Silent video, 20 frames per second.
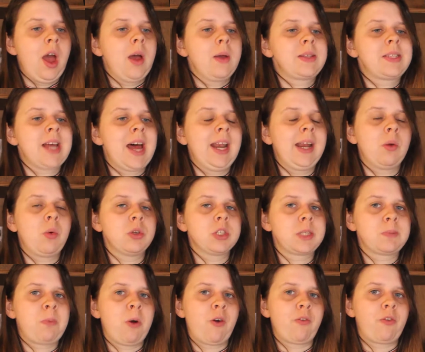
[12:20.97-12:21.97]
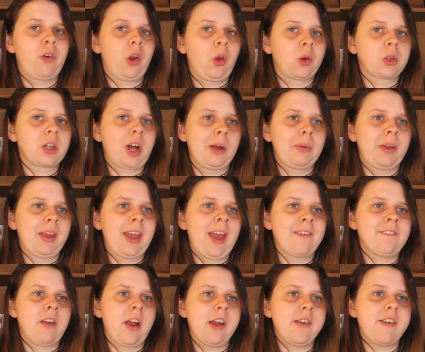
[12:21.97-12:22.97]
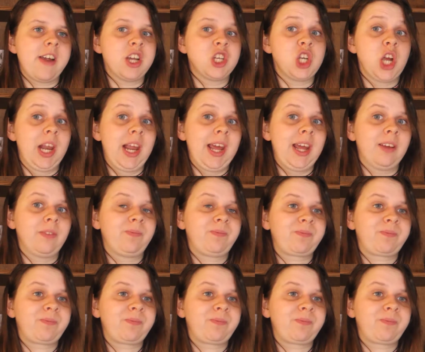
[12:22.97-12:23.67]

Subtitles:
Standing in one spot for a long time can get very, very chilly.